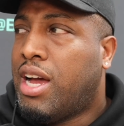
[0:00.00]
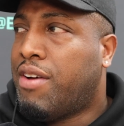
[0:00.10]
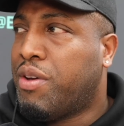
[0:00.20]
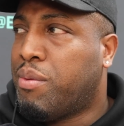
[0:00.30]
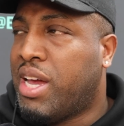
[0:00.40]
I
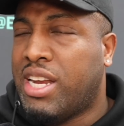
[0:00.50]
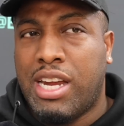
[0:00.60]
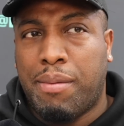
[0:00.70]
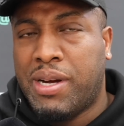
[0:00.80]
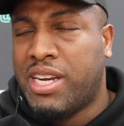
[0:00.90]
think we ended
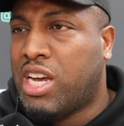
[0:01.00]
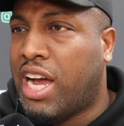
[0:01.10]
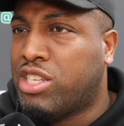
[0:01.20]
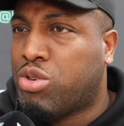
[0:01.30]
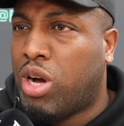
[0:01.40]
up bloody
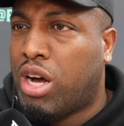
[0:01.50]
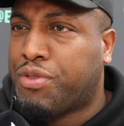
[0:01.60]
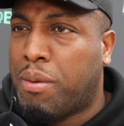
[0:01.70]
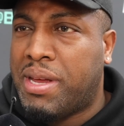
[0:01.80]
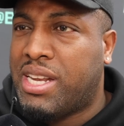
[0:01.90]
going till
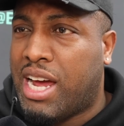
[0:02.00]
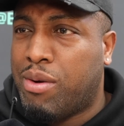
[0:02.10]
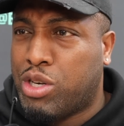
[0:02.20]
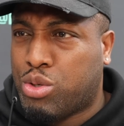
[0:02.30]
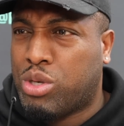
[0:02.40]
after midnight, which